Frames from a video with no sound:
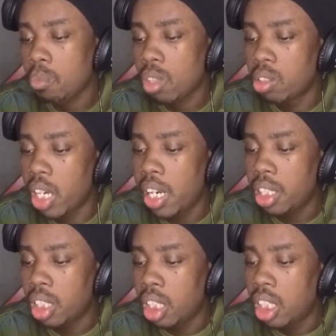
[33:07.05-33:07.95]
right?
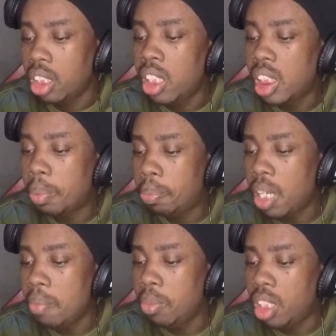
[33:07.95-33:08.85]
This
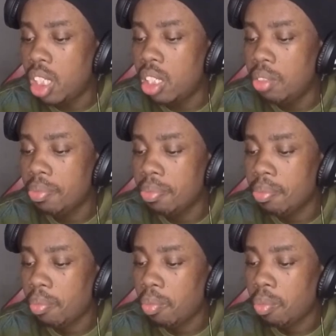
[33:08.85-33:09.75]
prompted
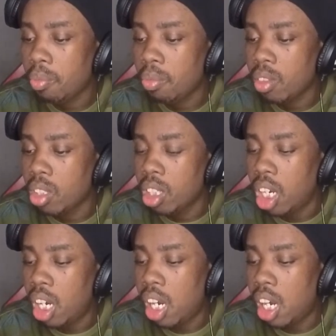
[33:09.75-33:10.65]

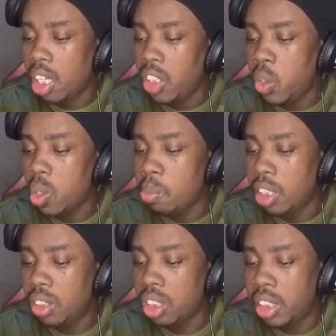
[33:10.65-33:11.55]

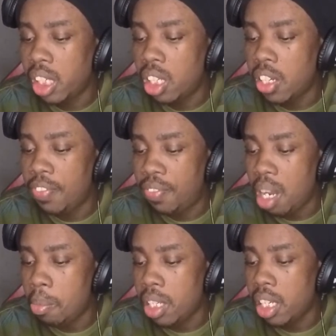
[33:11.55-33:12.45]
Yeomans to tell her
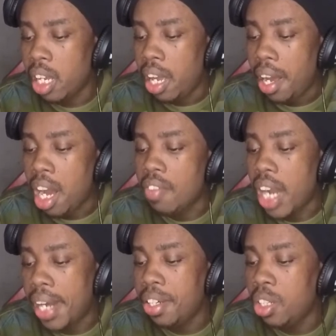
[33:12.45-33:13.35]
family, I've
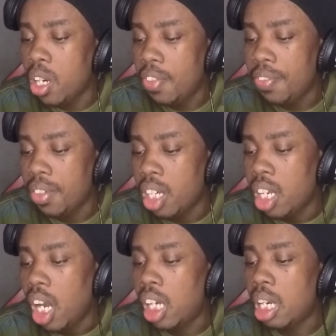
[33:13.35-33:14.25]
had enough
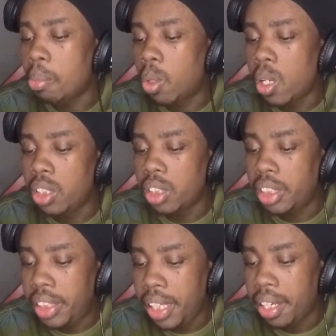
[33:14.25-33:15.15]
and I'm going to
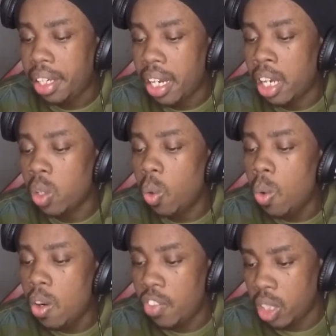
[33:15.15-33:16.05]
take an
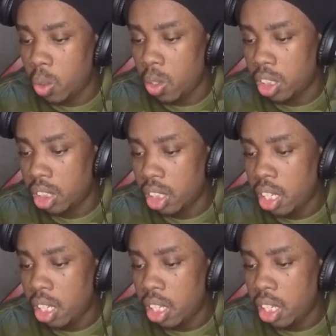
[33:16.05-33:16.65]
overdose.